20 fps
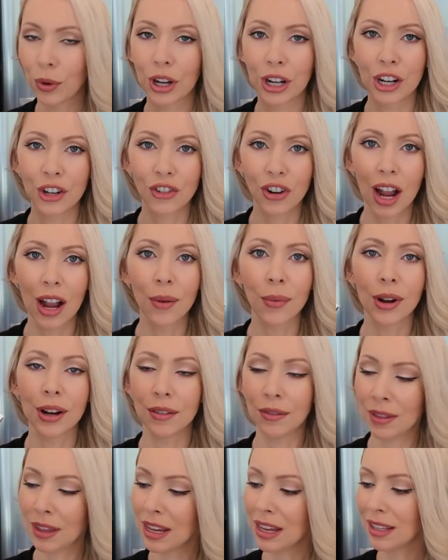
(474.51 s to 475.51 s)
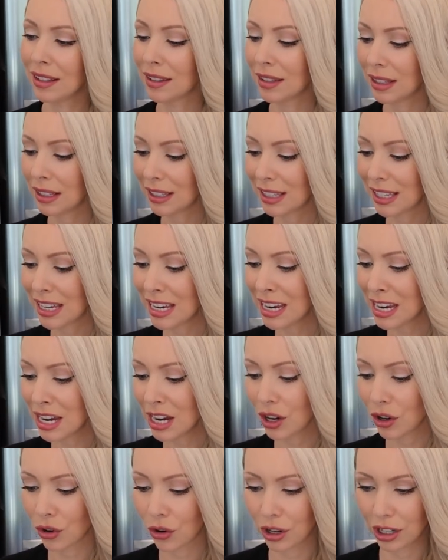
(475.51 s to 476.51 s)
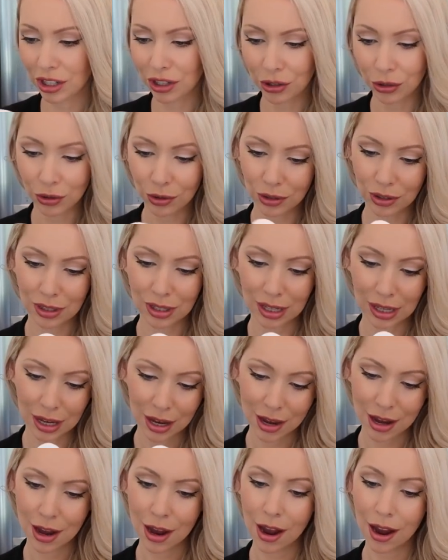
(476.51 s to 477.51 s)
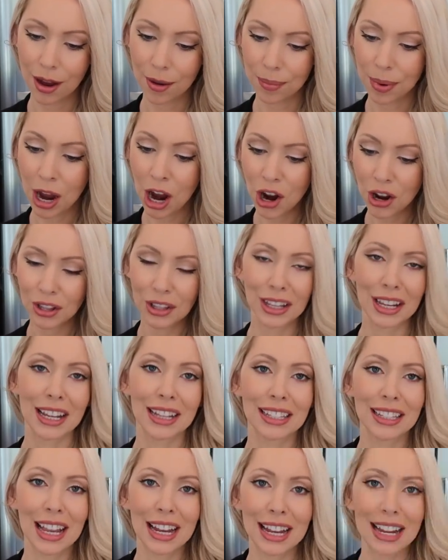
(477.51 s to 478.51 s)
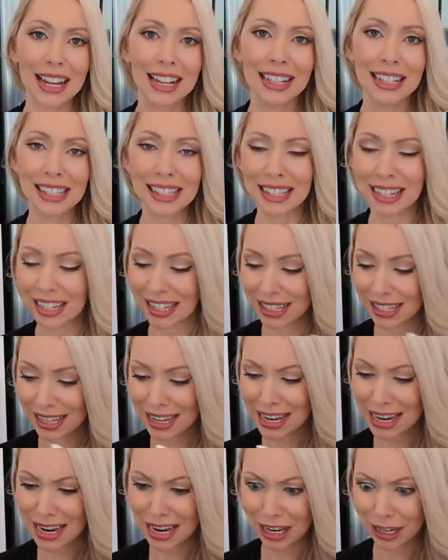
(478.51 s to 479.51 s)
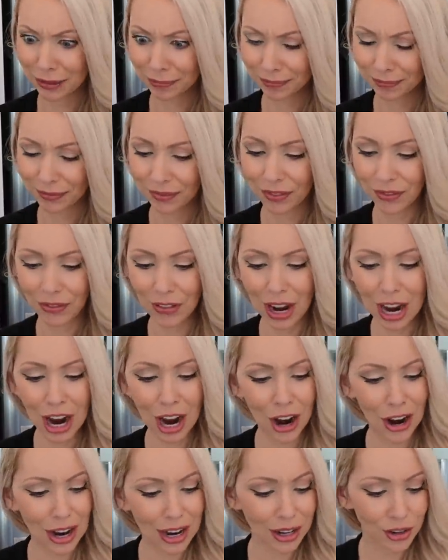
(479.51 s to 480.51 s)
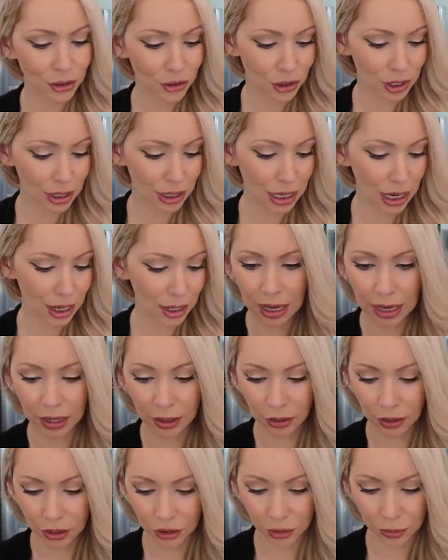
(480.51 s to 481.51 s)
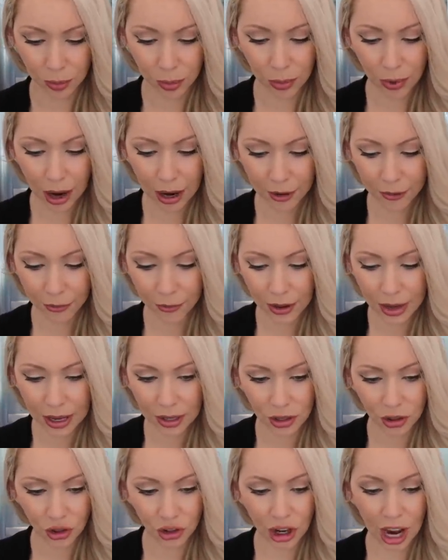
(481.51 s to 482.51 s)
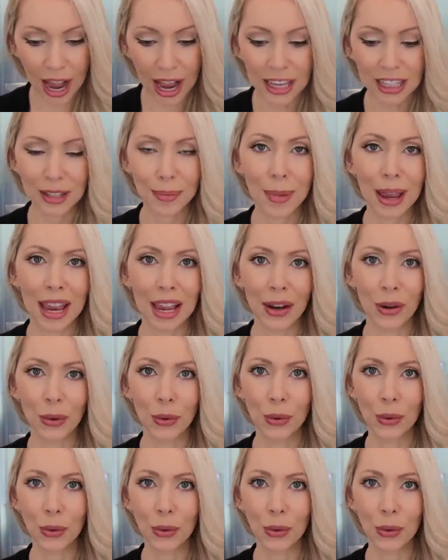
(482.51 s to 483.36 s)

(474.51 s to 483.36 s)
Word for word: We're gonna try one of these tea crystals. Apparently it's like instant tea. Very interesting. English breakfast, jasmine.